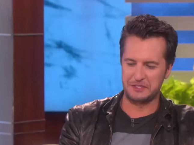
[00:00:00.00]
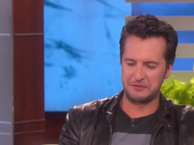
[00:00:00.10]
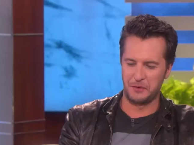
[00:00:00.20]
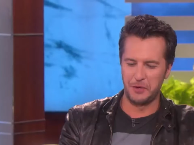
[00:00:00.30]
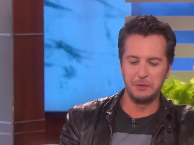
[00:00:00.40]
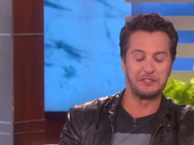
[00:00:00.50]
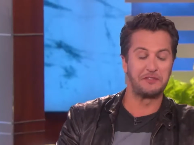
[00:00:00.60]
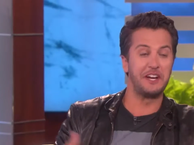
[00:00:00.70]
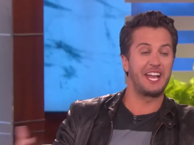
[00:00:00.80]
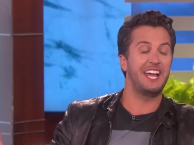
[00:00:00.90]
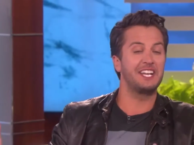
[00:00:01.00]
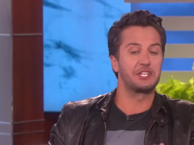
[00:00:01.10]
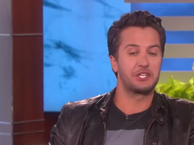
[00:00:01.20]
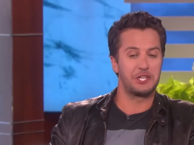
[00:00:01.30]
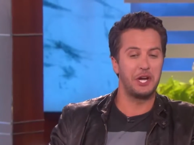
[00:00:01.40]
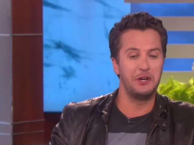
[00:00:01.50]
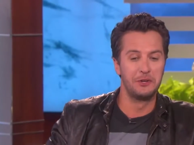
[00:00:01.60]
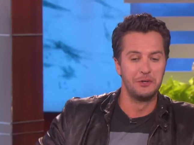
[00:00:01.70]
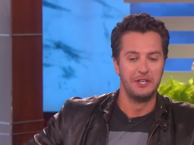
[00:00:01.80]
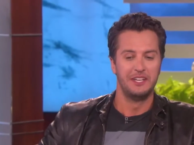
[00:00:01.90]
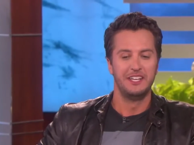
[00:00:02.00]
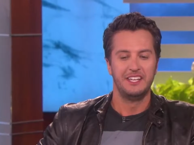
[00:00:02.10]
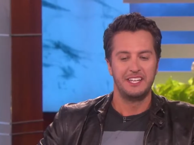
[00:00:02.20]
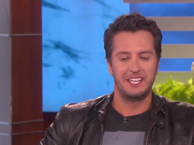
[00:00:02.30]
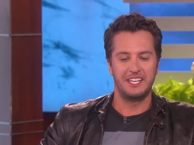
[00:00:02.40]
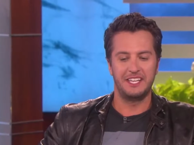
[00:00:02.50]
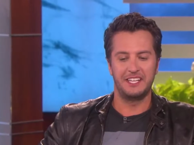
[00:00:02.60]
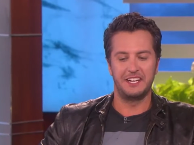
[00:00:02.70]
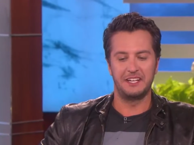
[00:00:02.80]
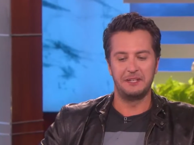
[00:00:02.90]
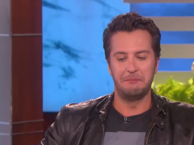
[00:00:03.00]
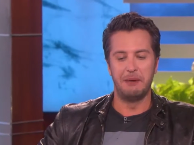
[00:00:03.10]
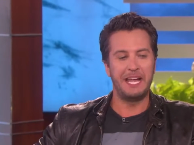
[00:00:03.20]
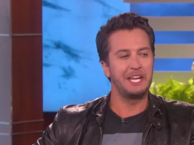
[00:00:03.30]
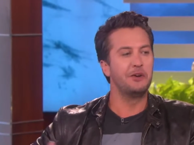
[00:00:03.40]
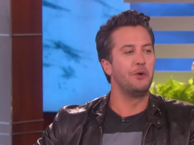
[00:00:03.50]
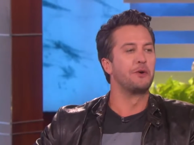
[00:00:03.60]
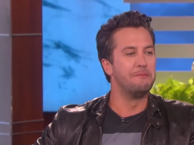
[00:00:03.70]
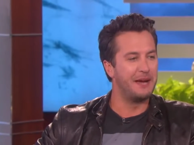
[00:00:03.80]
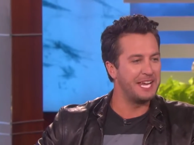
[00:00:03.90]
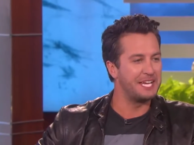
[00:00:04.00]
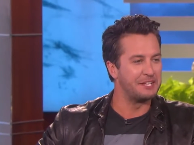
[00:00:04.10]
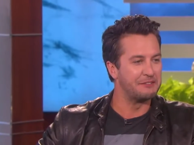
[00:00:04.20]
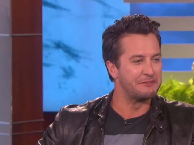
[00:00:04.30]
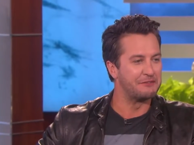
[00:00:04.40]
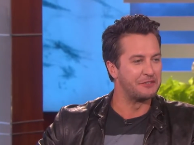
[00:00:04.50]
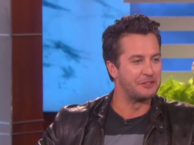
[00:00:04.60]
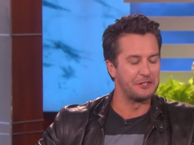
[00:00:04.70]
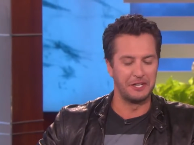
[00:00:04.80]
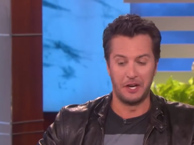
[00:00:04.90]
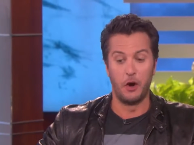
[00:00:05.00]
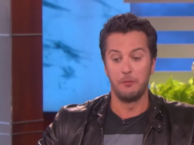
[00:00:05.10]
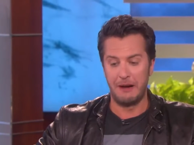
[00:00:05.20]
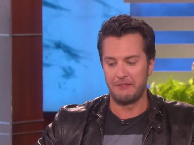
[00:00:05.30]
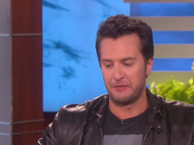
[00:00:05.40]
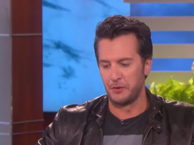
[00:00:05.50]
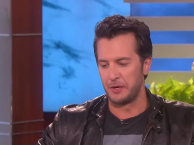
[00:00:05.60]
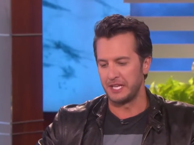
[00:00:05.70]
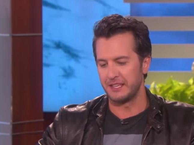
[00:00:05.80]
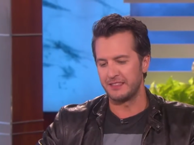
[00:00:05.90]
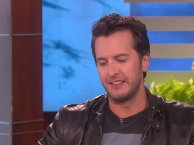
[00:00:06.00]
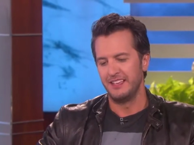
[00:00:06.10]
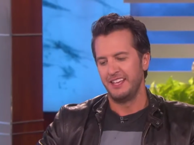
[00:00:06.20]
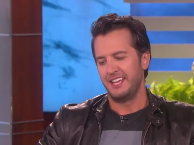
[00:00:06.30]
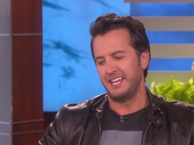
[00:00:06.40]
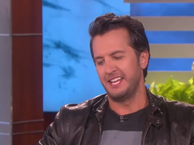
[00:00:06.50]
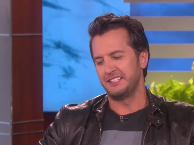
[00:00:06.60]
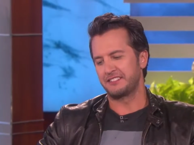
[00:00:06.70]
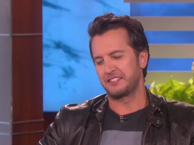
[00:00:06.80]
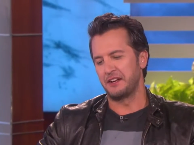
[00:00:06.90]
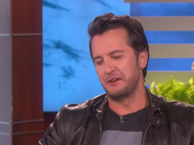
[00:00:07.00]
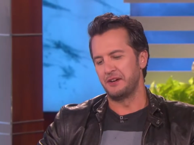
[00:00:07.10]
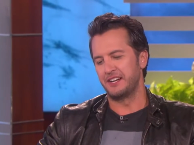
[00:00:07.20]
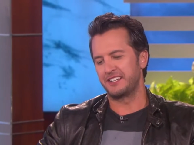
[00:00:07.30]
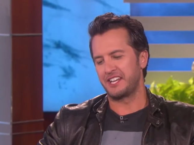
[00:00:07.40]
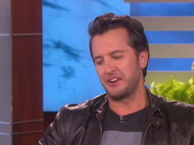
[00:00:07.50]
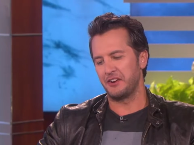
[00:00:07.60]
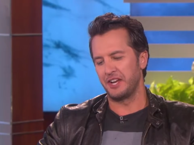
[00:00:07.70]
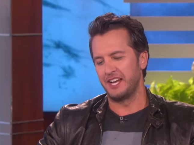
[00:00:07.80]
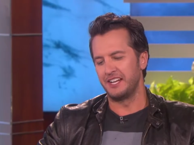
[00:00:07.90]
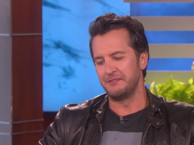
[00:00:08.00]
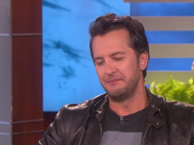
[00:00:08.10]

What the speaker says: 40 was fun. I had a show in Bangor, Maine for on my 40th. And so